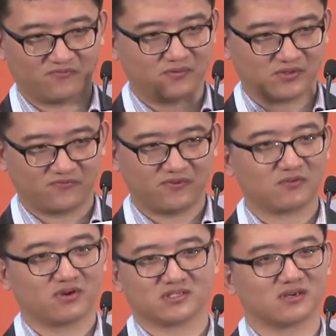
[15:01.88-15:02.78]
the
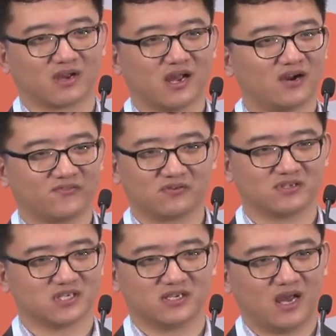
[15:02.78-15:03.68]
frequency, okay, how
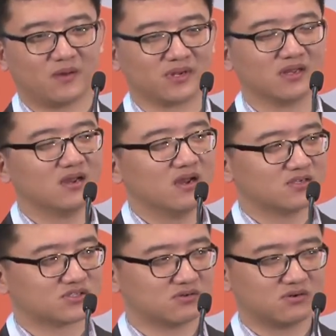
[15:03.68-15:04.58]
frequency it happen
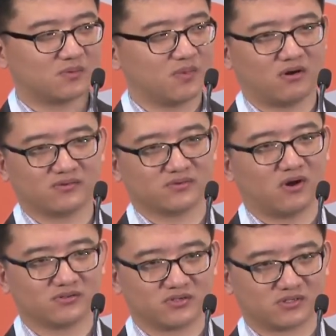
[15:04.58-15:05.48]
show up
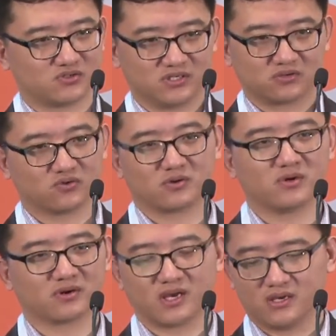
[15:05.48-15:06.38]
on your Twitter group,
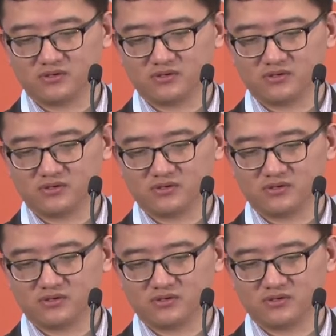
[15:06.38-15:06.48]
okay.